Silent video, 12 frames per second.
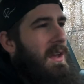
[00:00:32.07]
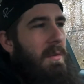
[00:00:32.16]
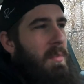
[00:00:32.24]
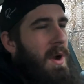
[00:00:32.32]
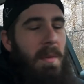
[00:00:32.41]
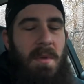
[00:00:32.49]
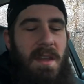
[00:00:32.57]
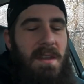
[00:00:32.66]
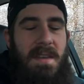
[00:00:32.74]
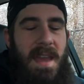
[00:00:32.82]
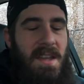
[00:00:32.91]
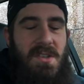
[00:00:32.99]
probably a
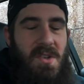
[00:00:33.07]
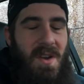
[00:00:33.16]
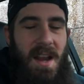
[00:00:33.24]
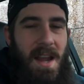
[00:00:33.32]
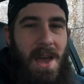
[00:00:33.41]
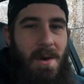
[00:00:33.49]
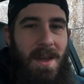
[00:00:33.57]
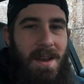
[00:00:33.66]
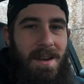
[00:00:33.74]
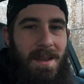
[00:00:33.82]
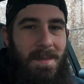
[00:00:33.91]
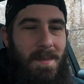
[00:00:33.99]
day straight now
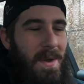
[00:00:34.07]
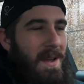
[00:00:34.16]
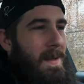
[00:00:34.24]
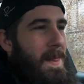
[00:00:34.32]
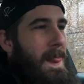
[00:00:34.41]
editing. But